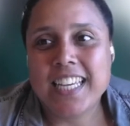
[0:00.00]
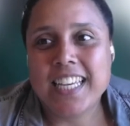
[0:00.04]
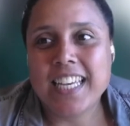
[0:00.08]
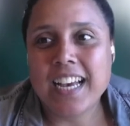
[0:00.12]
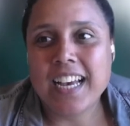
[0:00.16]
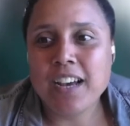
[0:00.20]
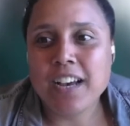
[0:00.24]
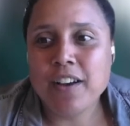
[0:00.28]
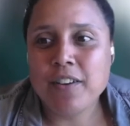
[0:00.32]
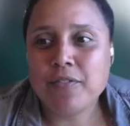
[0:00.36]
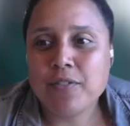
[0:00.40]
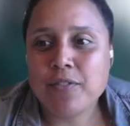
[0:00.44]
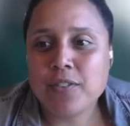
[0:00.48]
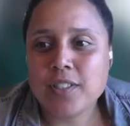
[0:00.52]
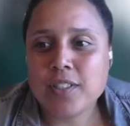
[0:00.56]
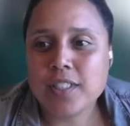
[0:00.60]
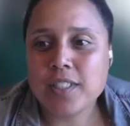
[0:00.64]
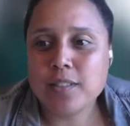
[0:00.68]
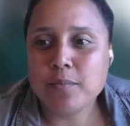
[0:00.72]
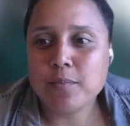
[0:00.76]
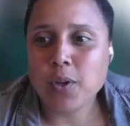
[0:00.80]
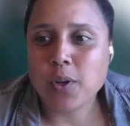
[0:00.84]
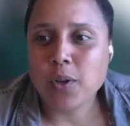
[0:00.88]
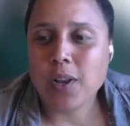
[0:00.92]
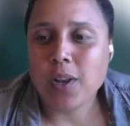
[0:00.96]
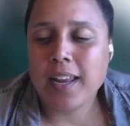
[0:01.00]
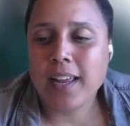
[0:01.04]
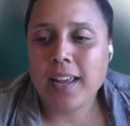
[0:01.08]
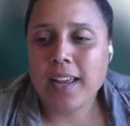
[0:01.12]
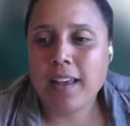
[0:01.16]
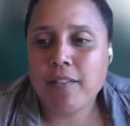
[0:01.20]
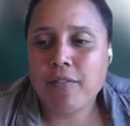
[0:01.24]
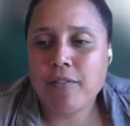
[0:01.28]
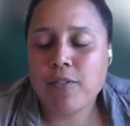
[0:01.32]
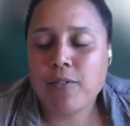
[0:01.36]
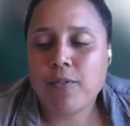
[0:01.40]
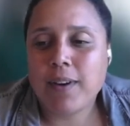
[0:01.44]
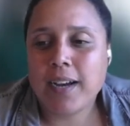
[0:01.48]
Yeah, for this model, I
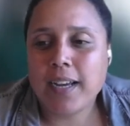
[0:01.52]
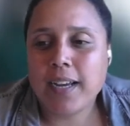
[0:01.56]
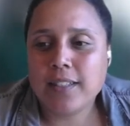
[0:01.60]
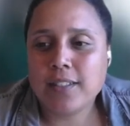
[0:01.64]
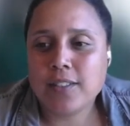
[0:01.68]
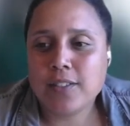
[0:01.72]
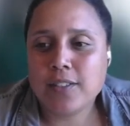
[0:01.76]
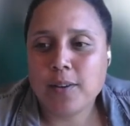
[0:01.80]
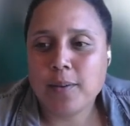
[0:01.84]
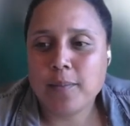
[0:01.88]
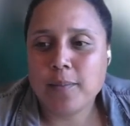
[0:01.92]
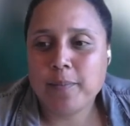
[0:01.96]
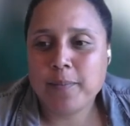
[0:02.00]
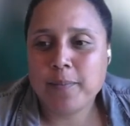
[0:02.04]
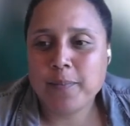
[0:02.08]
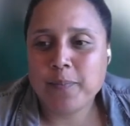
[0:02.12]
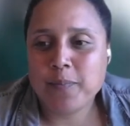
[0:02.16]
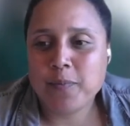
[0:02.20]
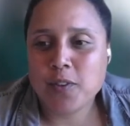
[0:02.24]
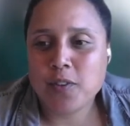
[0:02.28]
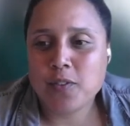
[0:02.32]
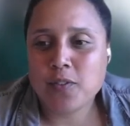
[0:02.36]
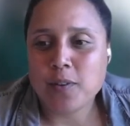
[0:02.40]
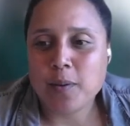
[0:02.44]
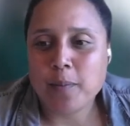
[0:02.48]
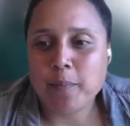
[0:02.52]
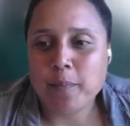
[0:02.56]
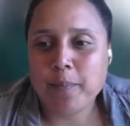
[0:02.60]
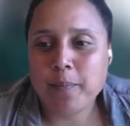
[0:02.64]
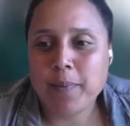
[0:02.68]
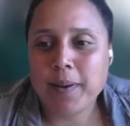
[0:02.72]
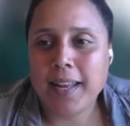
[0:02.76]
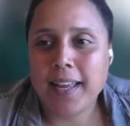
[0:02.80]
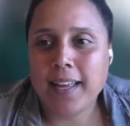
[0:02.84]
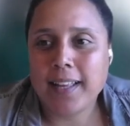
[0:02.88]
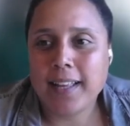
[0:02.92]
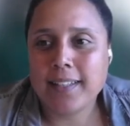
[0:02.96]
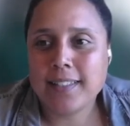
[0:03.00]
have quite some
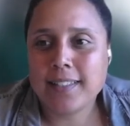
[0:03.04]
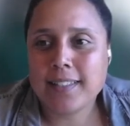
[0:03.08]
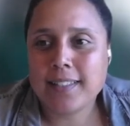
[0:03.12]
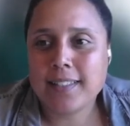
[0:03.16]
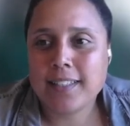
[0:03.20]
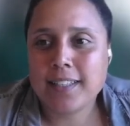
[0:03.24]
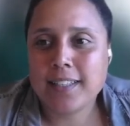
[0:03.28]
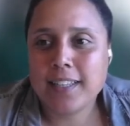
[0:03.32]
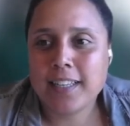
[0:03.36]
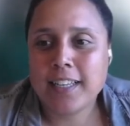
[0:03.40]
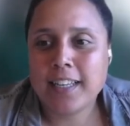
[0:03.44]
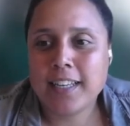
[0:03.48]
plans.